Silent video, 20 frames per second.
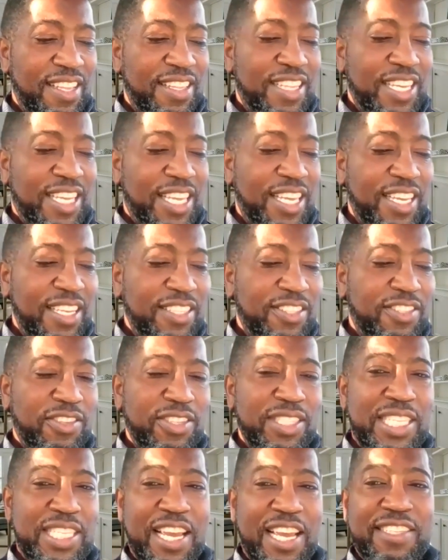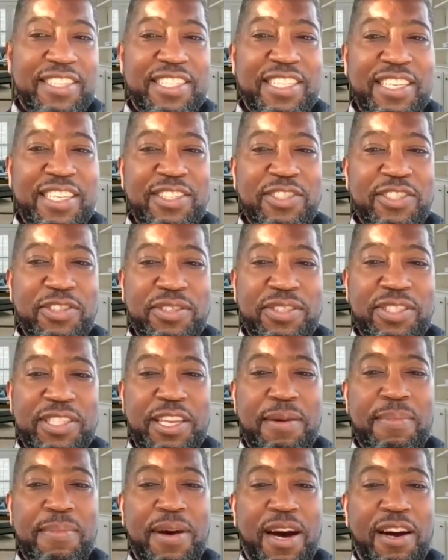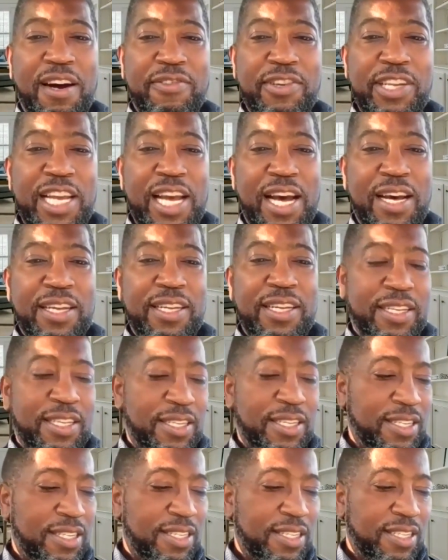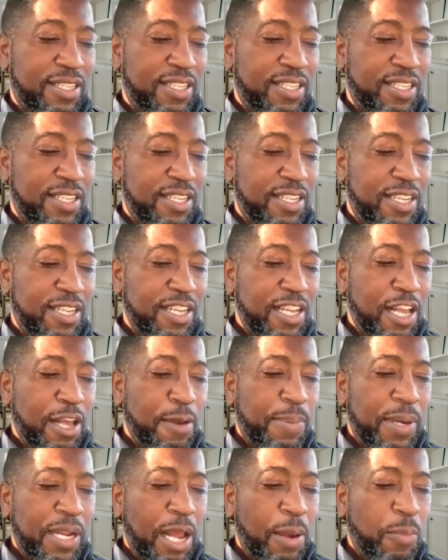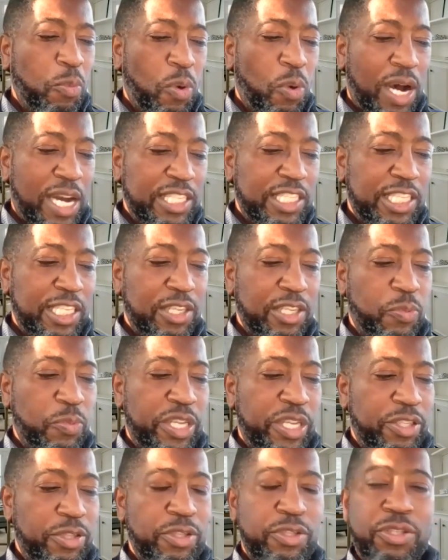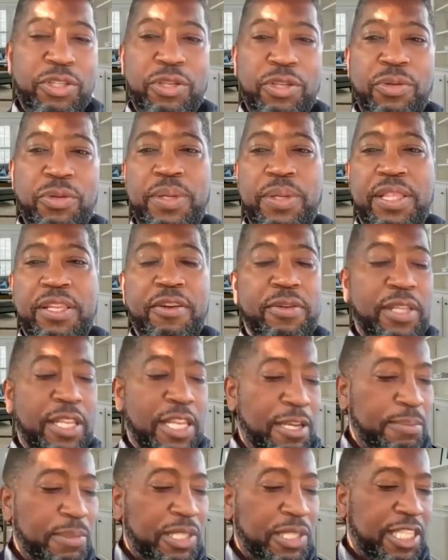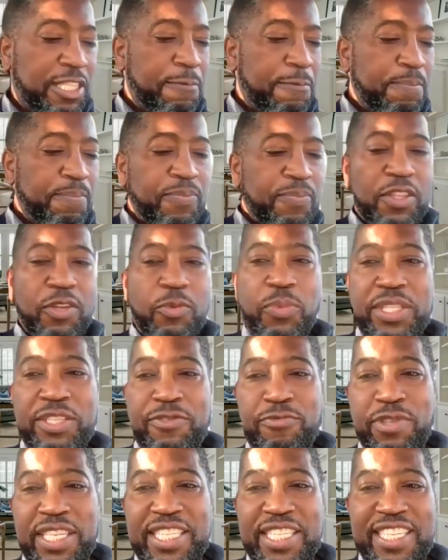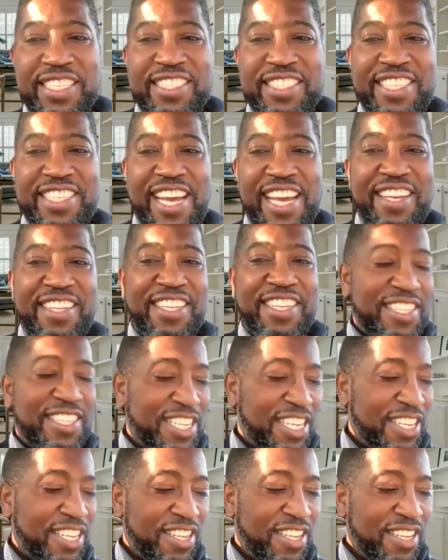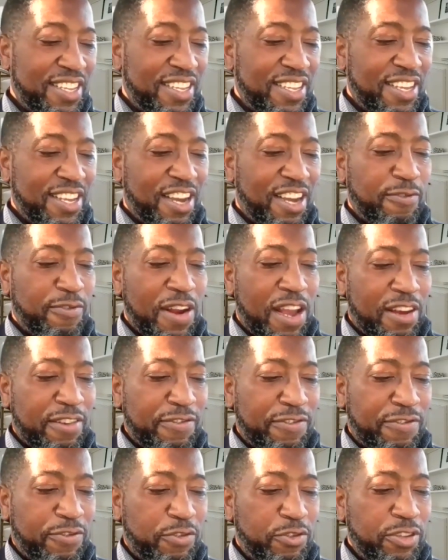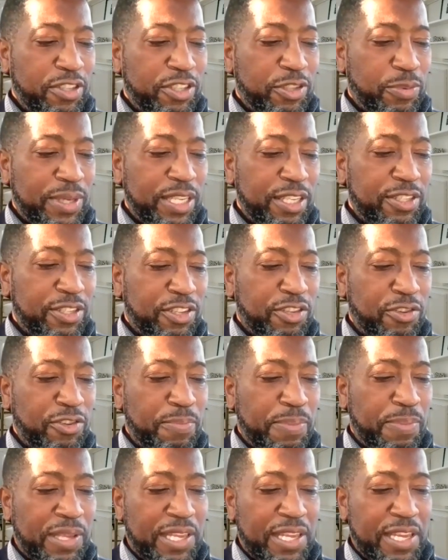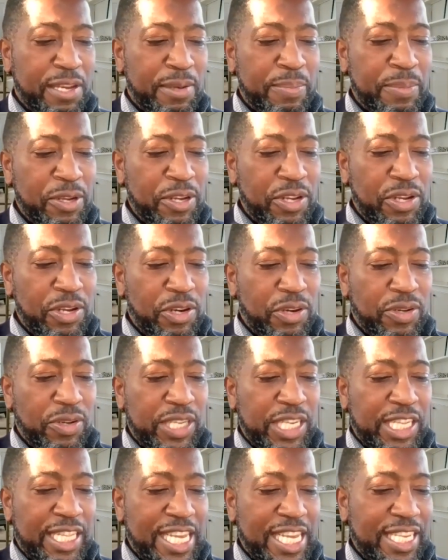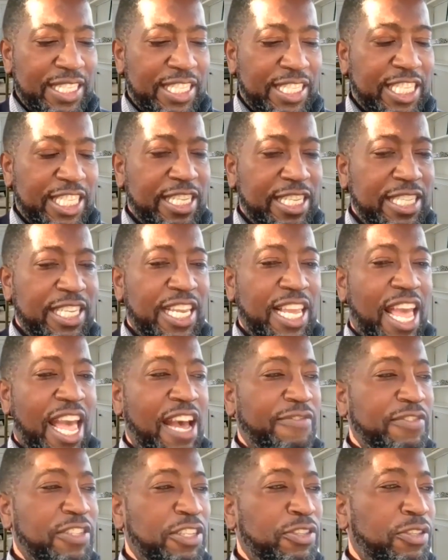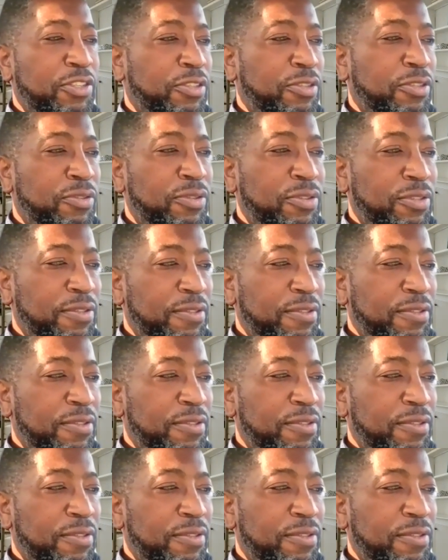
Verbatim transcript: The kids are dancing to some Ariana, but I'm watching what you do with your lips when reading silently around 4:22 p.m. on a late Sunday afternoon.